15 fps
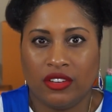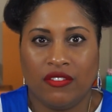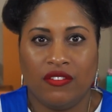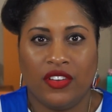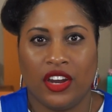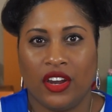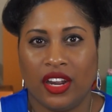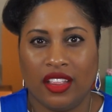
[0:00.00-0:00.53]
and
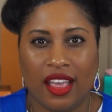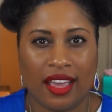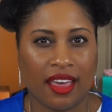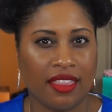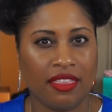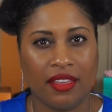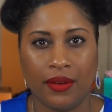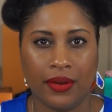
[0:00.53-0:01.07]
very like
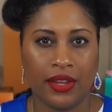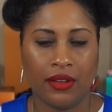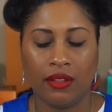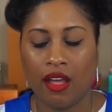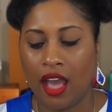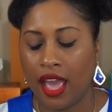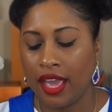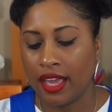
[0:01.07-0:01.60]
ethereal
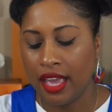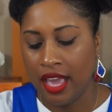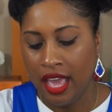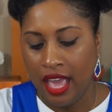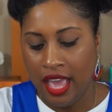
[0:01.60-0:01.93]
light.